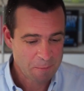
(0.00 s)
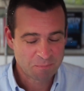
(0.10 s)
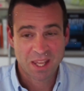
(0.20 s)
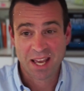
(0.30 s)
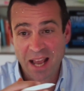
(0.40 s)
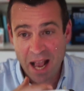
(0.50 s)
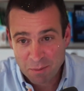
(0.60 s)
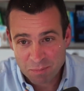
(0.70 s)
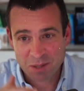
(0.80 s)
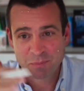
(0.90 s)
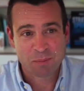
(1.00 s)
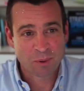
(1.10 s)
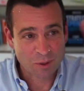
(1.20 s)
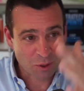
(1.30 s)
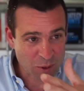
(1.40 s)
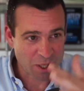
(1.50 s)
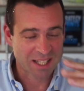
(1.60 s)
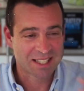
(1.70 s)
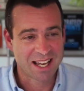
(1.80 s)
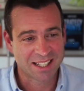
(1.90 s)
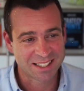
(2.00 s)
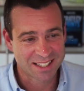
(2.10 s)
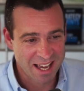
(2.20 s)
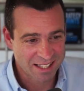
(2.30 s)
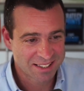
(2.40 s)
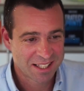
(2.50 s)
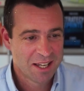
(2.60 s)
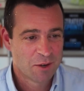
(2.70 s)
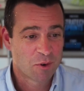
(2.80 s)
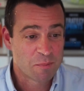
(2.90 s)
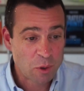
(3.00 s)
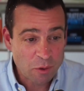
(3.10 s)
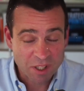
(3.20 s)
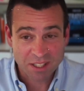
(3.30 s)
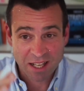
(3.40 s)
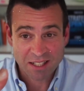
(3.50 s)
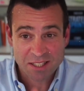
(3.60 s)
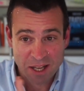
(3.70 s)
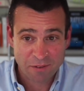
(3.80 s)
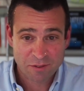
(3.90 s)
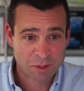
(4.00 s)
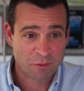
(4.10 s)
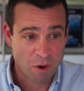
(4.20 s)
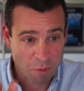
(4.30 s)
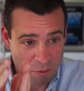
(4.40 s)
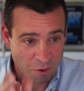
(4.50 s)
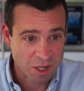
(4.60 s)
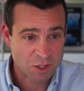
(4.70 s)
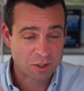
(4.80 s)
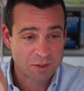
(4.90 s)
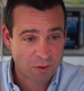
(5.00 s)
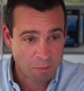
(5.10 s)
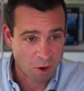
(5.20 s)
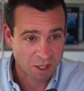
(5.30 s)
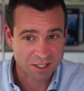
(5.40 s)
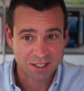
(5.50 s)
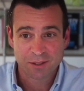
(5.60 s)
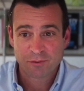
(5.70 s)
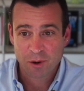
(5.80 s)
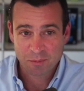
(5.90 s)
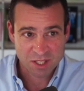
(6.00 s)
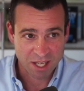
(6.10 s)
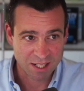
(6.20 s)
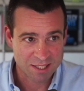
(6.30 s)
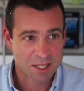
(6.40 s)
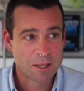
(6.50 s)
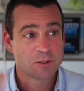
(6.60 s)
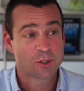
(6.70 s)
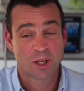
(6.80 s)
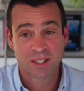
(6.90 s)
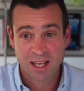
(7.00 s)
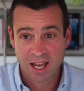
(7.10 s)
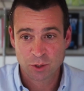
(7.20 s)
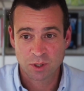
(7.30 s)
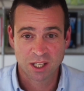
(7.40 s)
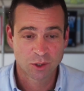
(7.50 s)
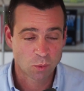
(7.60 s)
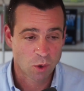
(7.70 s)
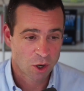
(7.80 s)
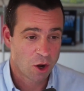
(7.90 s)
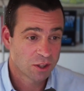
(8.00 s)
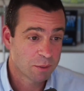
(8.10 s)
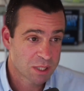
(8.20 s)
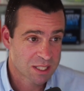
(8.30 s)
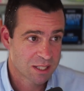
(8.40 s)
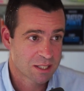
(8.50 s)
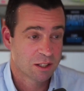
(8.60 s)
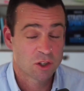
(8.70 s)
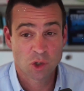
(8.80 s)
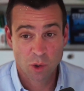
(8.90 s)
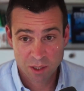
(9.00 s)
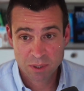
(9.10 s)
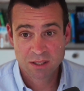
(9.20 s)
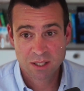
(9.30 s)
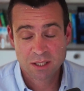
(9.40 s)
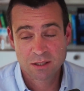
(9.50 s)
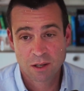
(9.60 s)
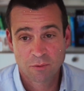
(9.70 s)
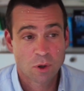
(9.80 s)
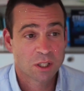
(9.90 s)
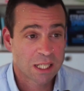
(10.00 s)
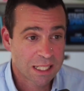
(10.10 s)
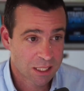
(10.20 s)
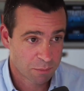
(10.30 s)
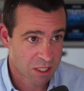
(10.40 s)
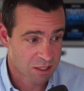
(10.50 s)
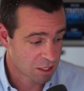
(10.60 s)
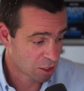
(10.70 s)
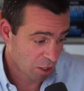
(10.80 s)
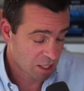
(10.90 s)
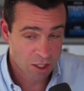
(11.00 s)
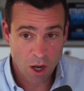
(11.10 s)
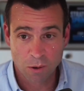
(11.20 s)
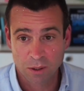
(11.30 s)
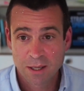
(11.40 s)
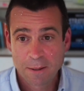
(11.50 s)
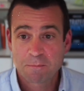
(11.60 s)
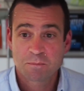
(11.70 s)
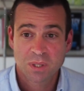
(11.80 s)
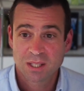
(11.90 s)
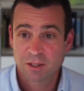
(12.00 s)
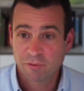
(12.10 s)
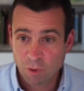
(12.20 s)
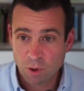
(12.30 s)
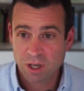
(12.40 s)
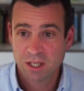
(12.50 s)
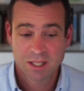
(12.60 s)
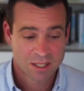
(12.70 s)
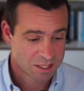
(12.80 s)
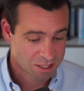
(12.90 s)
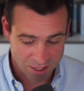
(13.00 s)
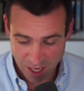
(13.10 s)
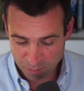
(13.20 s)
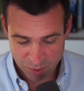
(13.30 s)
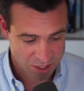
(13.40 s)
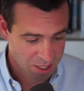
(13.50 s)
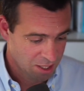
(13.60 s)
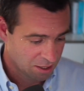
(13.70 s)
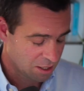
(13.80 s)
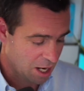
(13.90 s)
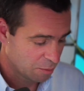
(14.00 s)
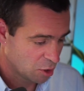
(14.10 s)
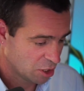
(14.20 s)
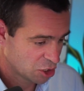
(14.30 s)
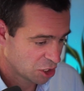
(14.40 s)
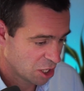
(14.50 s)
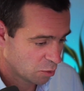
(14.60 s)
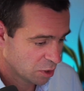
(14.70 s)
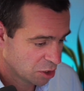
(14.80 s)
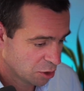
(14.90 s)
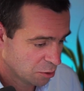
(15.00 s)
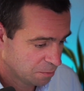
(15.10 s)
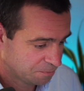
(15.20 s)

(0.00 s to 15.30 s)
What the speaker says: and helping people do exactly that, removing themselves from operations, from marketing, from sales, so that they actually get to work on the business and enjoy the business instead of working in the business. So let's go. The 4 steps that I'm gonna share with you,